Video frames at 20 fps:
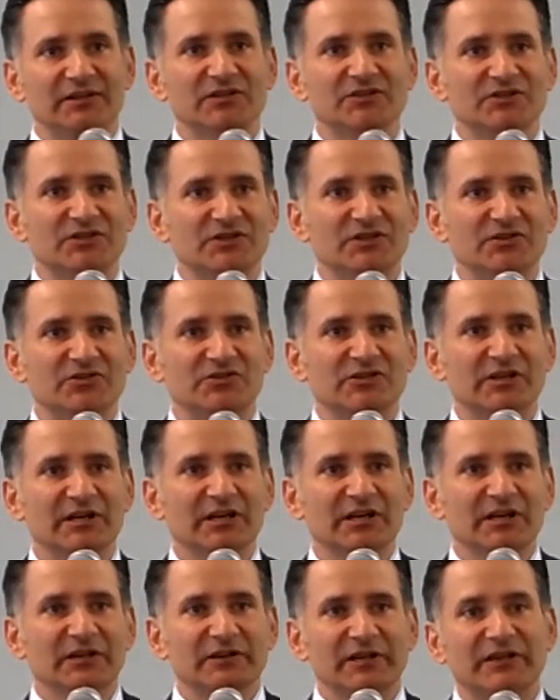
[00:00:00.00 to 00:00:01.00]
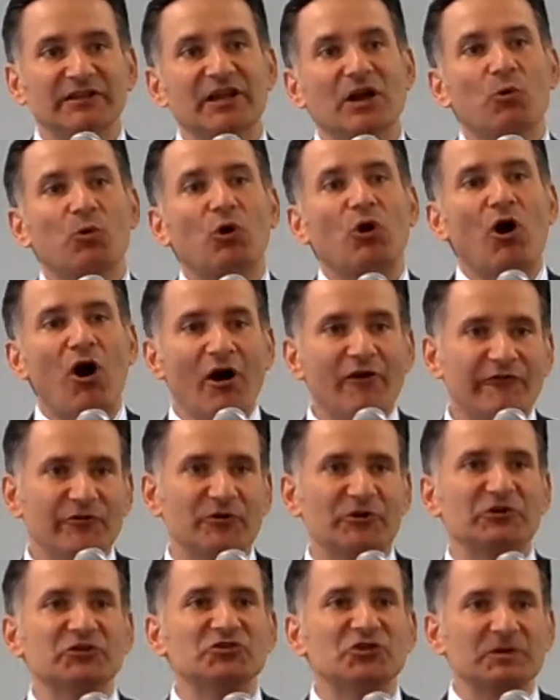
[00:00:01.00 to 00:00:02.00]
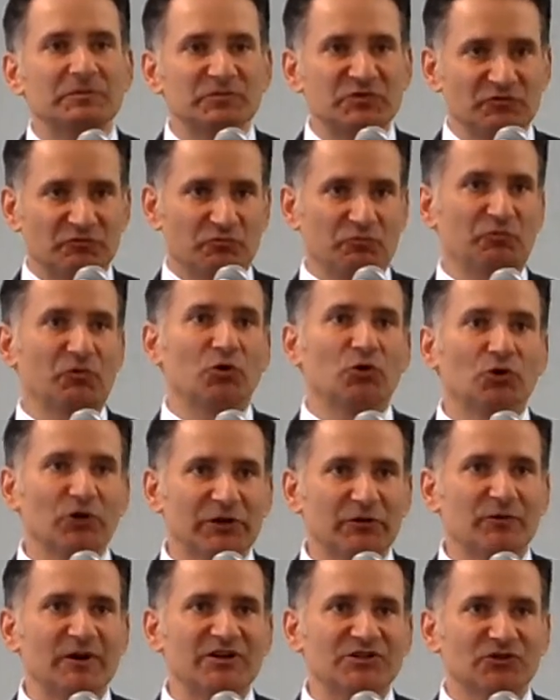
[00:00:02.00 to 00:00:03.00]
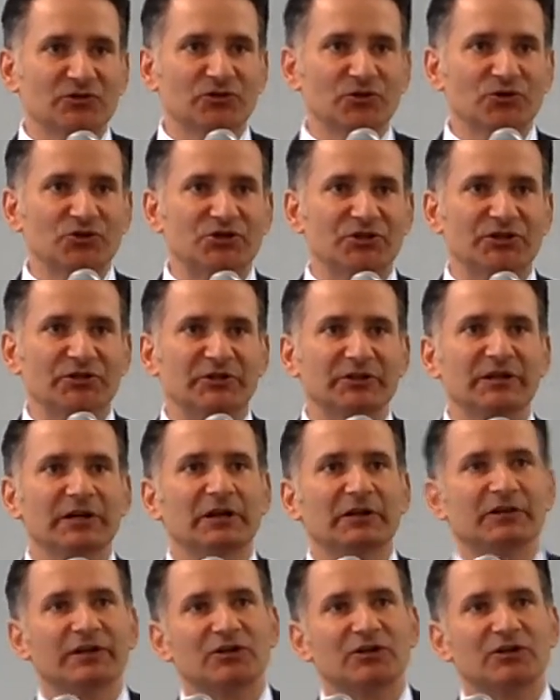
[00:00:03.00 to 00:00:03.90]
the sentences that they were offered in terms of early resolution